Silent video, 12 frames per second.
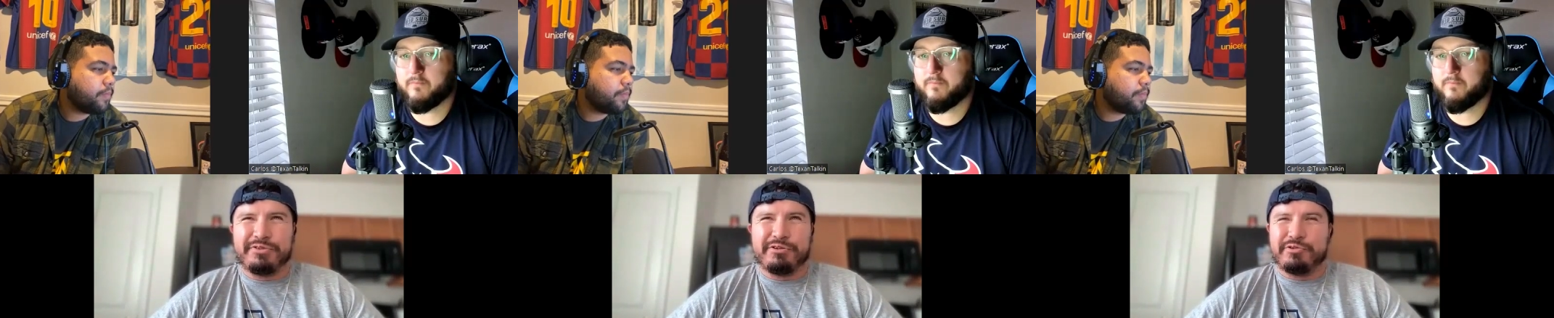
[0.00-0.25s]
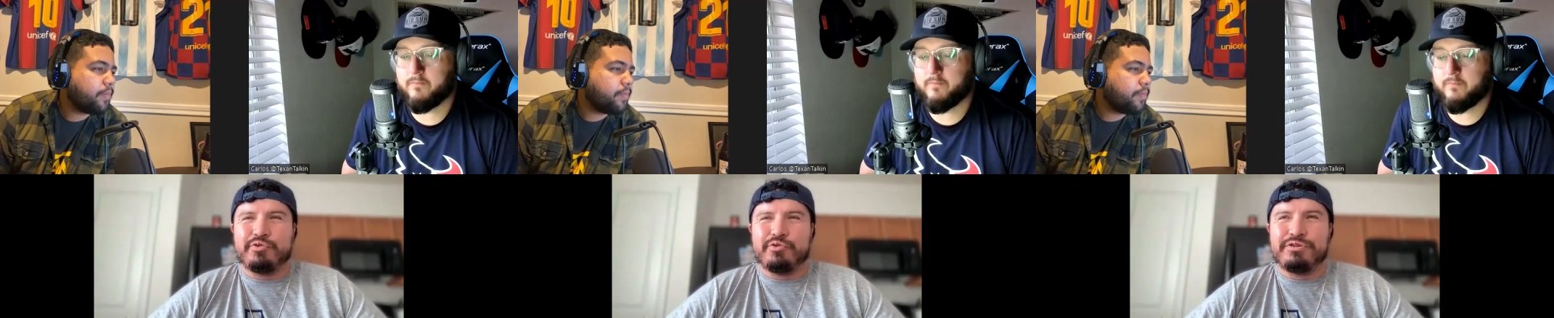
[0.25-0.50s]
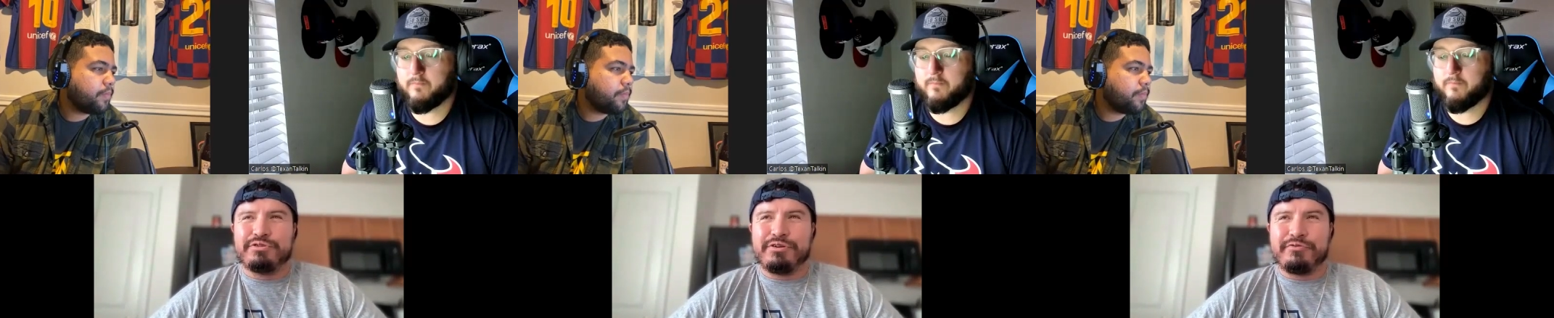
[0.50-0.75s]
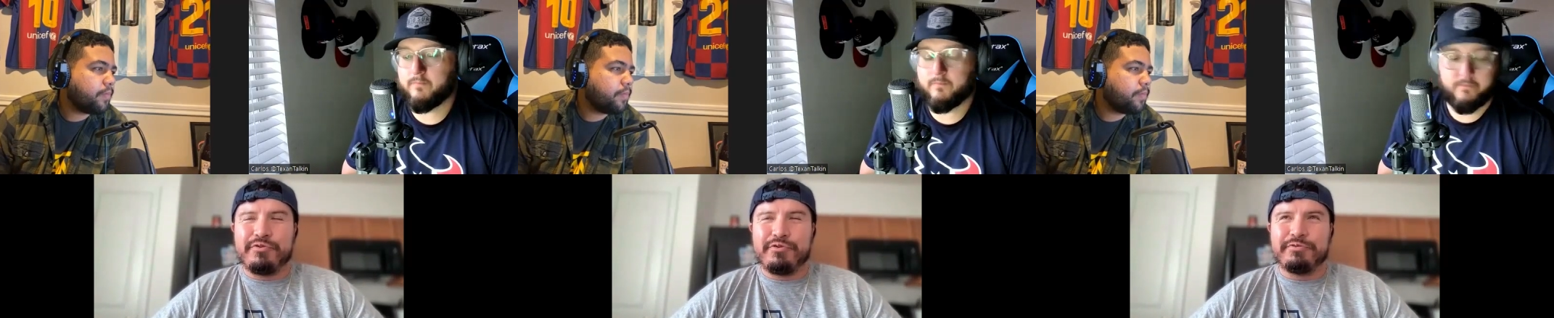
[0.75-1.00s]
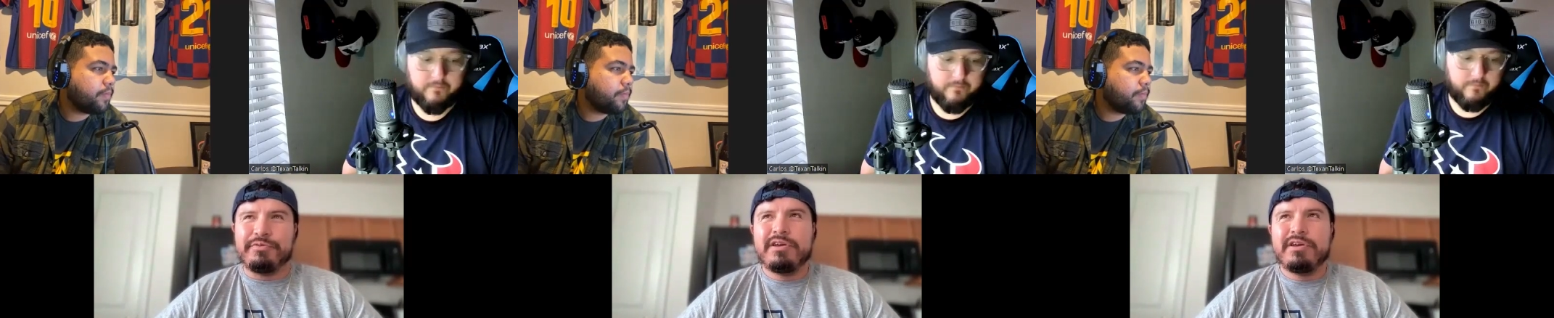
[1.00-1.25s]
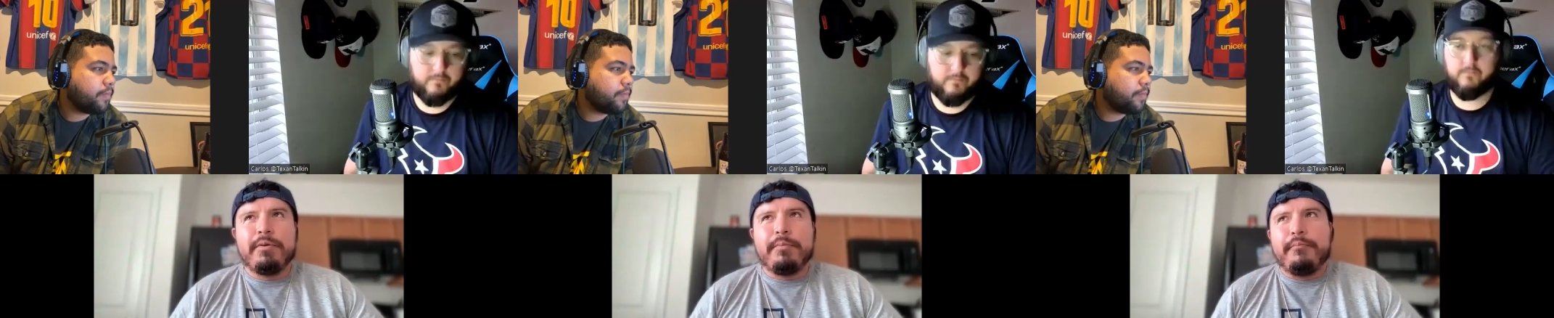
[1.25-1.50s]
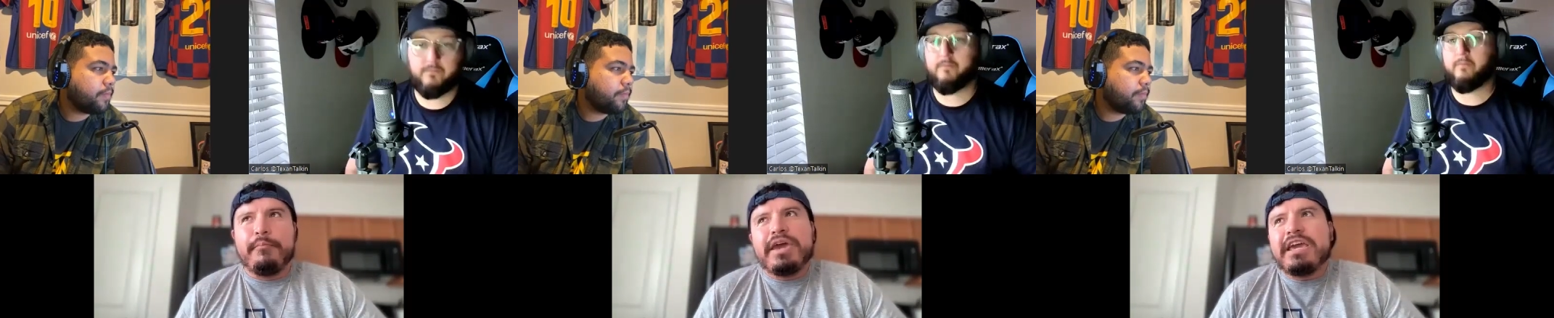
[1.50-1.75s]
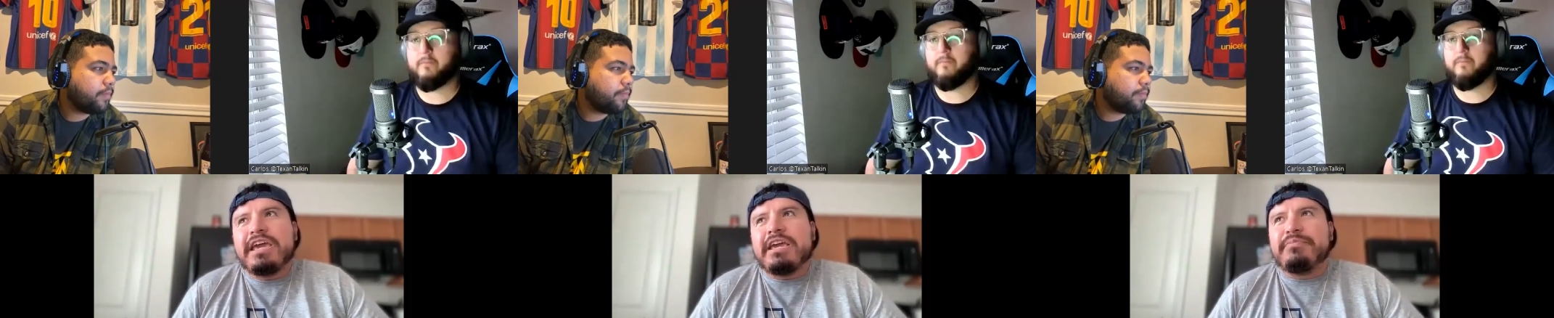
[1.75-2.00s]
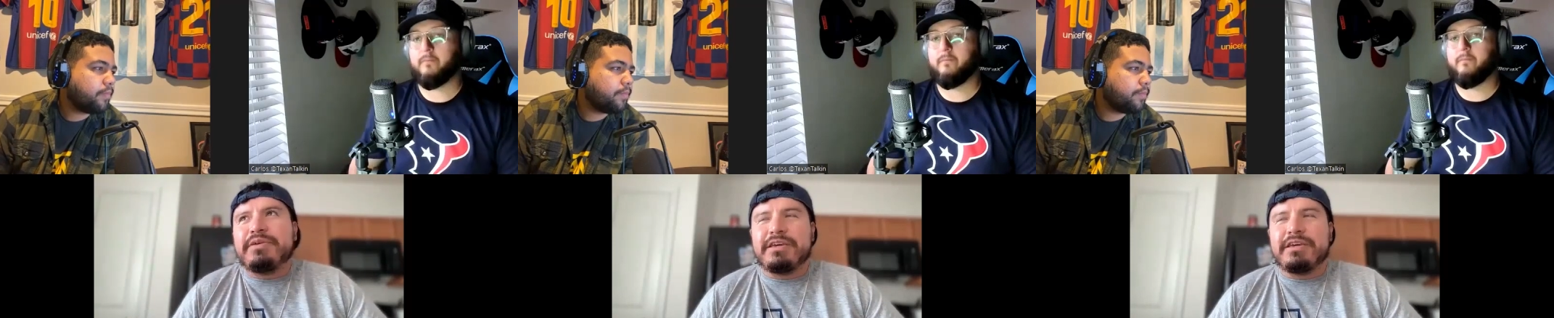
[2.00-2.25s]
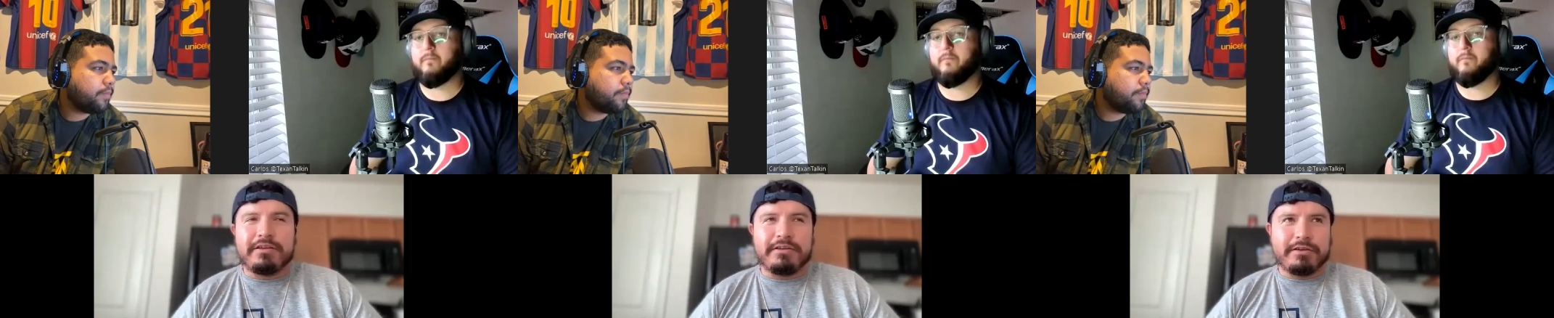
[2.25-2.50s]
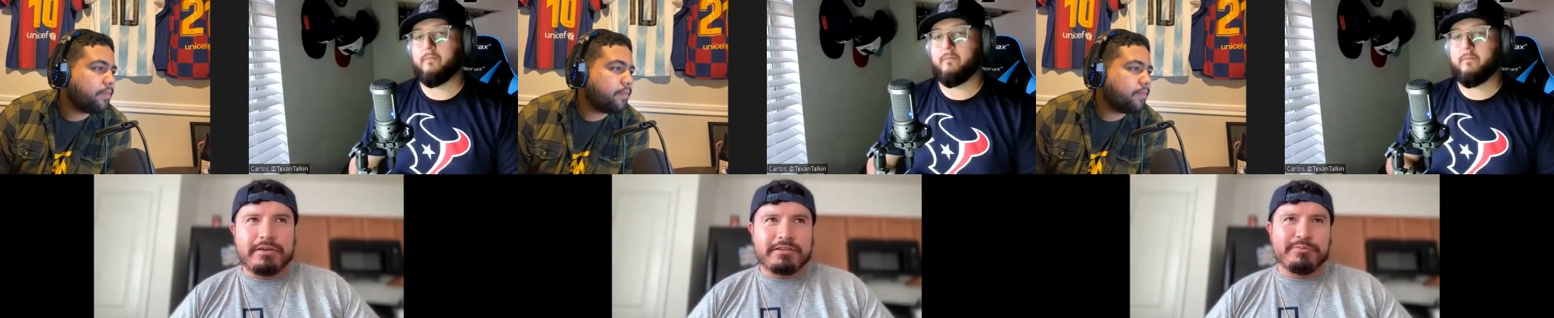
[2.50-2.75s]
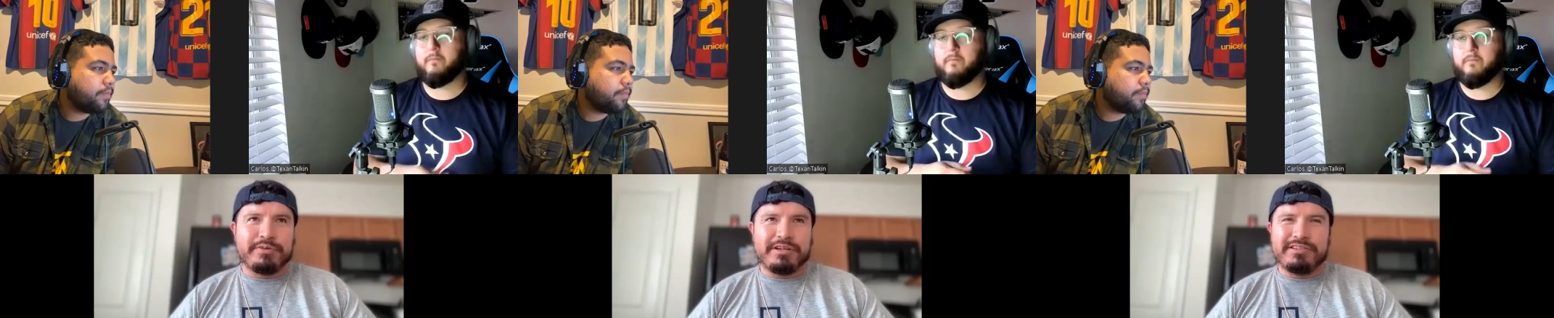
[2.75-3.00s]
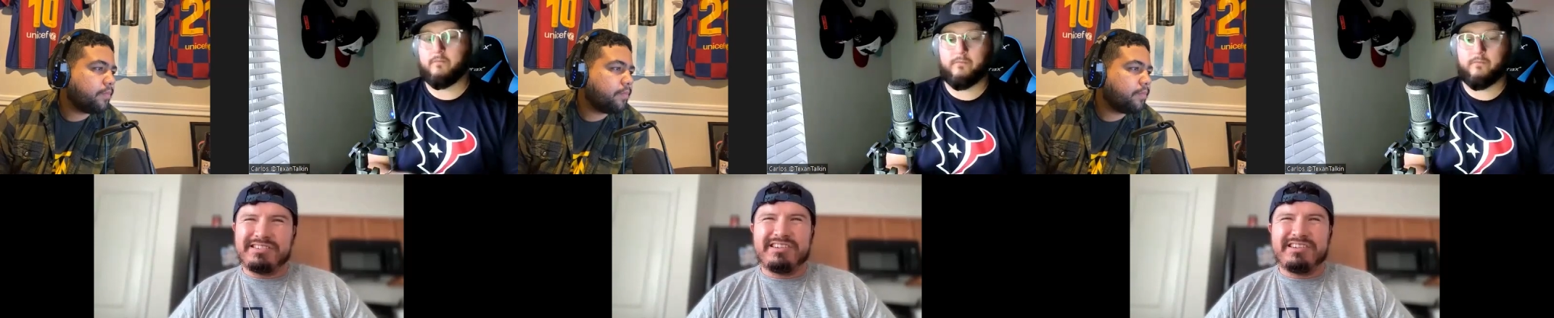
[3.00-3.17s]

Speaker 1: you know 2024 and maybe you get somebody else.